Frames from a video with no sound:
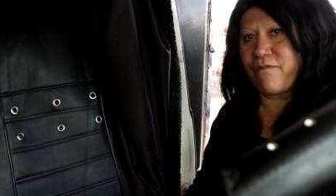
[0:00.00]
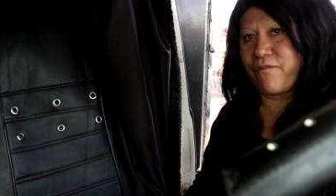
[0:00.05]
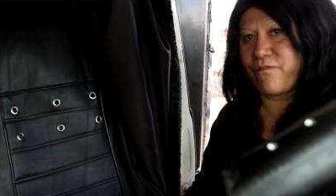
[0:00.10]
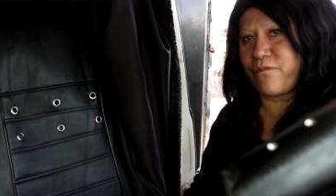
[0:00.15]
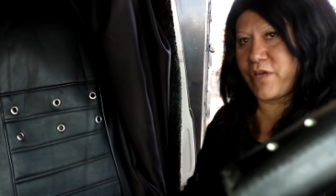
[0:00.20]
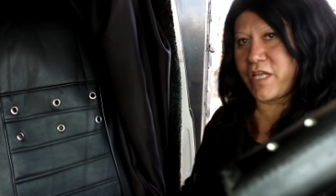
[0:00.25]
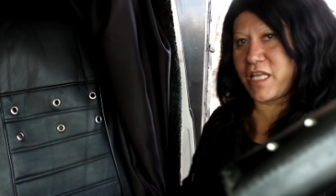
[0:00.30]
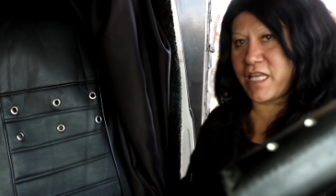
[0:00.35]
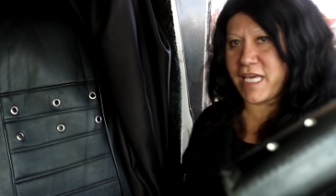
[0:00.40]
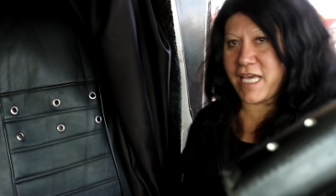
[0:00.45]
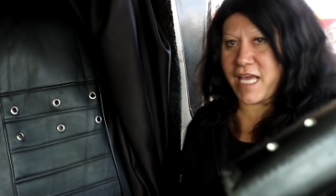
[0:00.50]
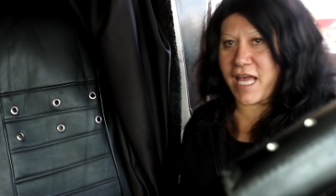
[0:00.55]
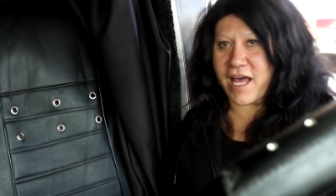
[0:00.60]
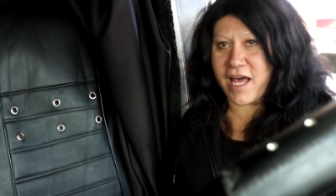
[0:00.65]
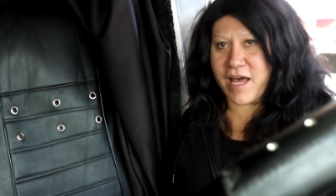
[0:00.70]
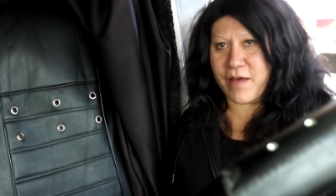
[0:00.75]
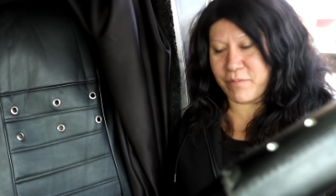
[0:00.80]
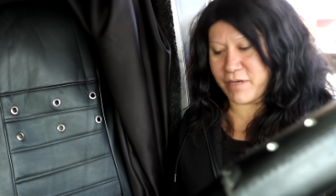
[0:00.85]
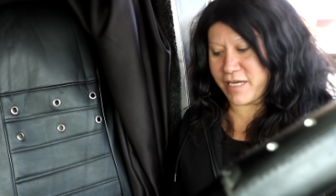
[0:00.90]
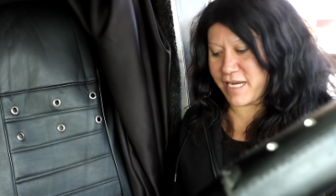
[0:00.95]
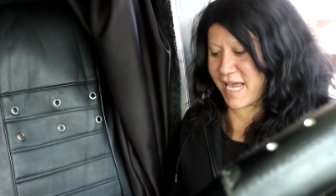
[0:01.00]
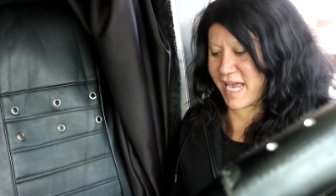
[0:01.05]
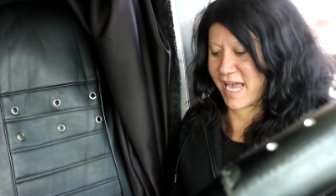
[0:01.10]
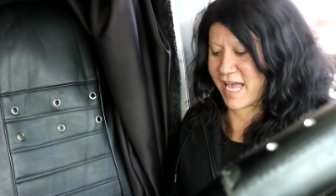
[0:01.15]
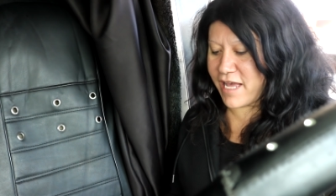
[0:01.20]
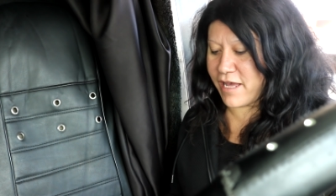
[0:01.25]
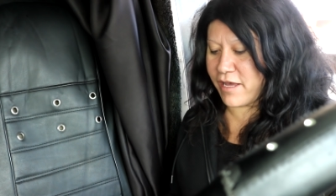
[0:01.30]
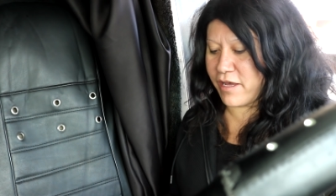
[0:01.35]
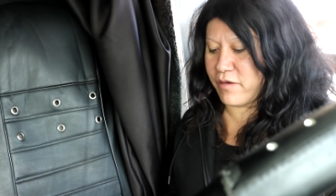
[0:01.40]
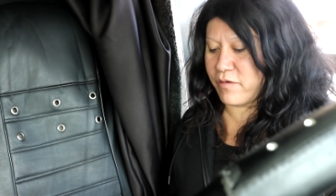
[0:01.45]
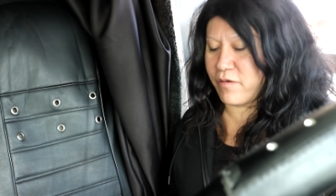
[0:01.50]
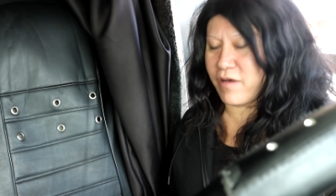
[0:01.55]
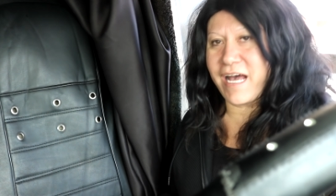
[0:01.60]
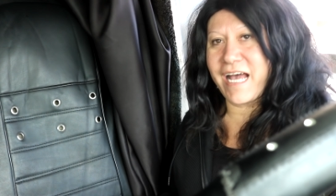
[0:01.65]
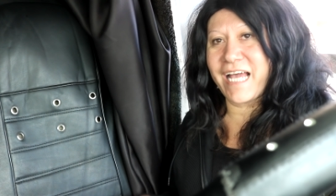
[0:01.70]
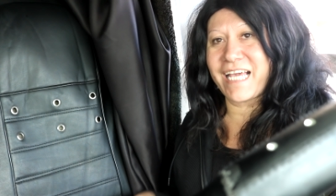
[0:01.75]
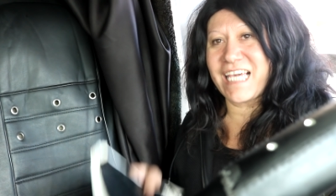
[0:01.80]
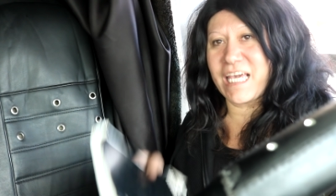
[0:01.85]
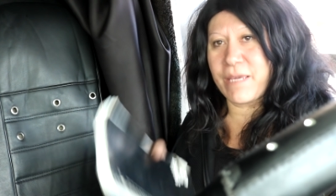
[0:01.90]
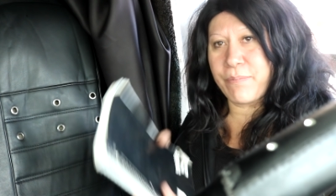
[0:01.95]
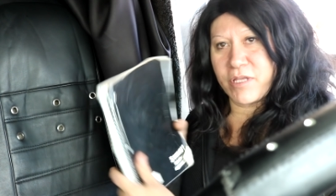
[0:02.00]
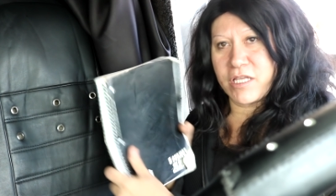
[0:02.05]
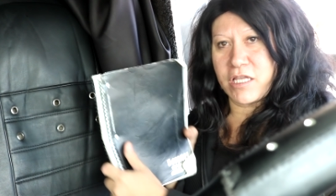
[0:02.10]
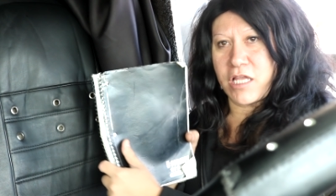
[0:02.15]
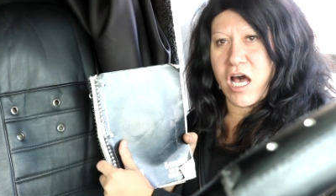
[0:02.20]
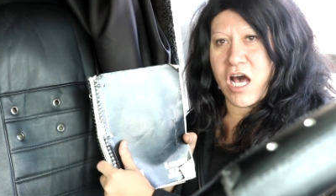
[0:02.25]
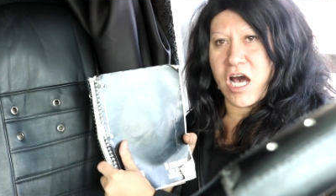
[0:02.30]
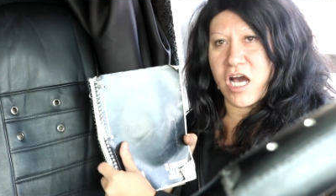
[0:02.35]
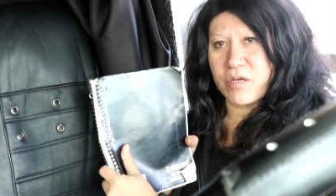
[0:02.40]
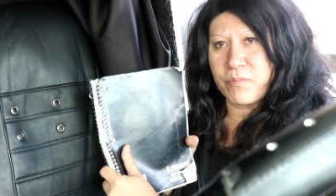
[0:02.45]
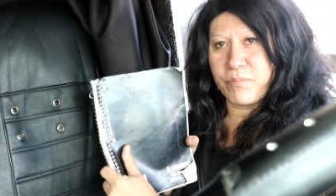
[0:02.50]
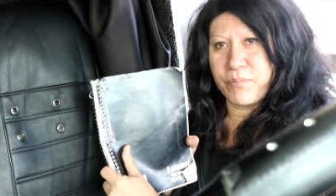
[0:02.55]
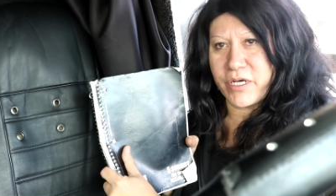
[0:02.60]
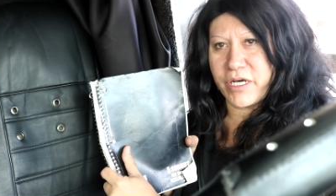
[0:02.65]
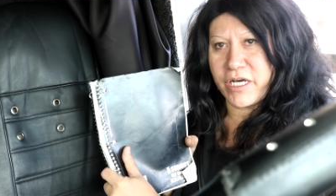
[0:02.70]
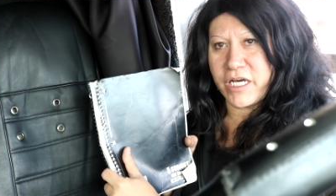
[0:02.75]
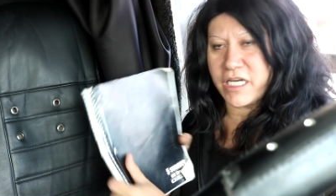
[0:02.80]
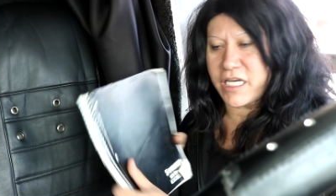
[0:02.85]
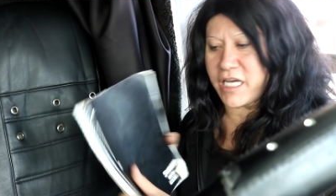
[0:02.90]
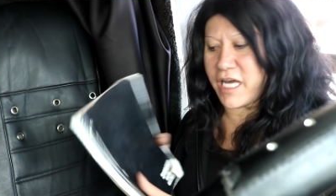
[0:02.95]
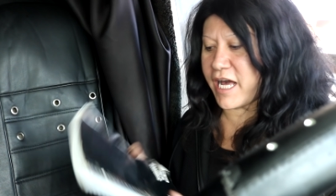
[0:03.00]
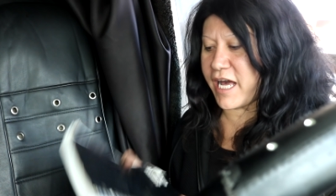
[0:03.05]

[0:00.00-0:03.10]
filling up now. I keep a logbook